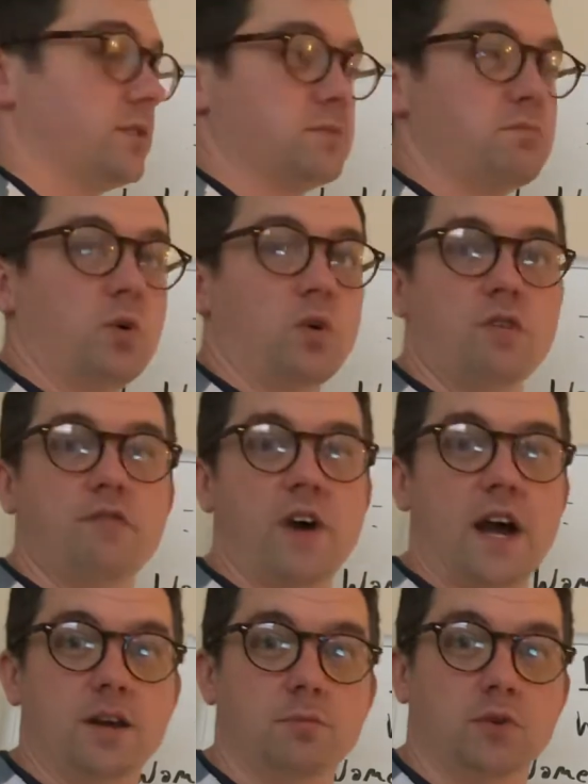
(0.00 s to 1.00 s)
more
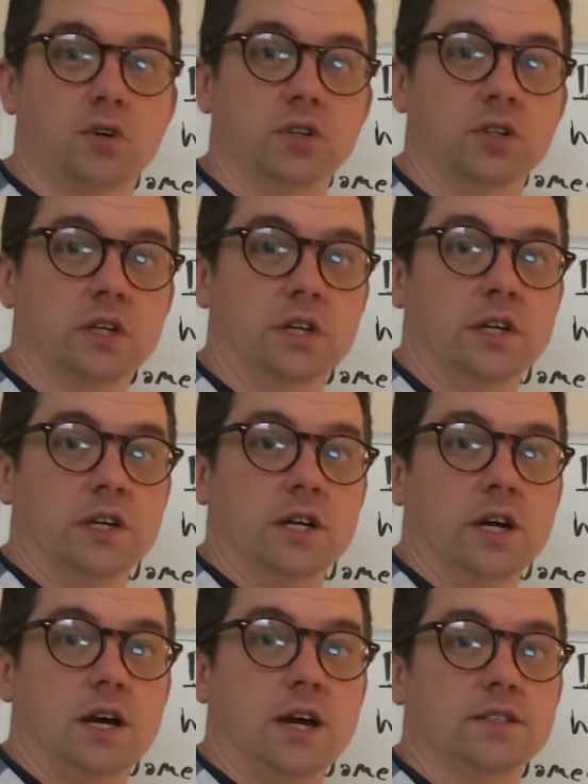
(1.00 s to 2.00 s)
viable
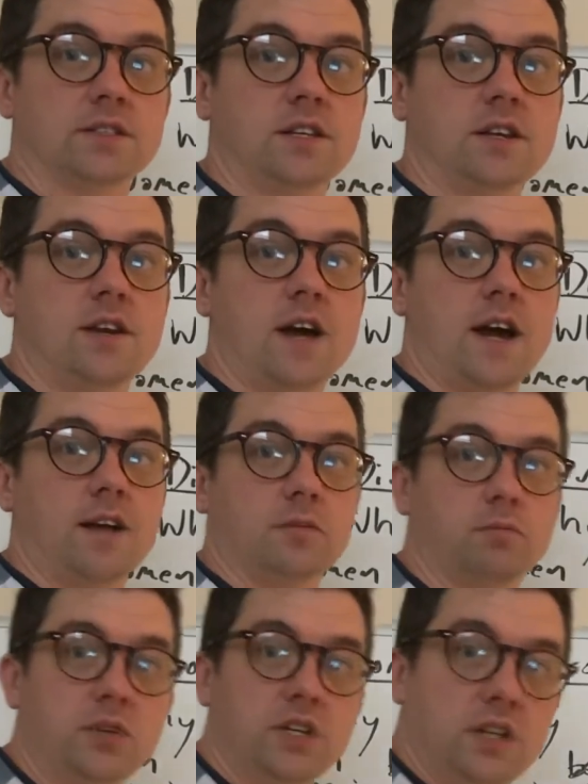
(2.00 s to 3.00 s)
to
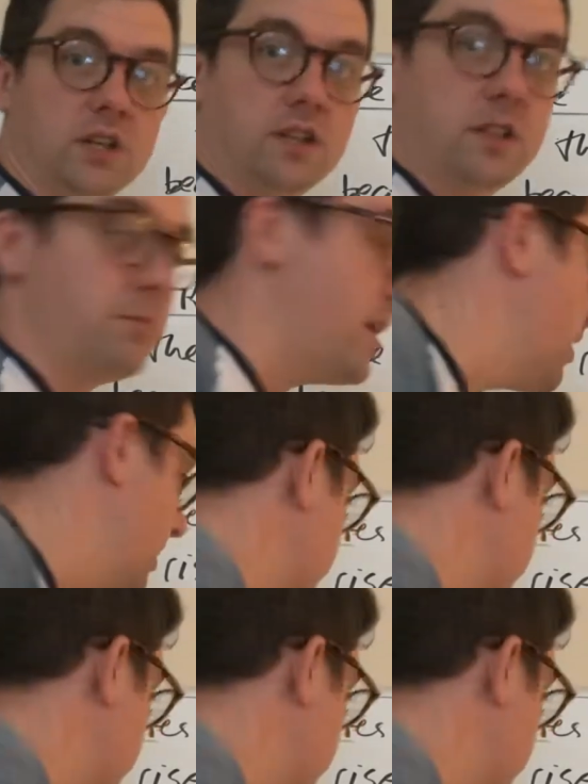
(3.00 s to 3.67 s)
not be in the marriage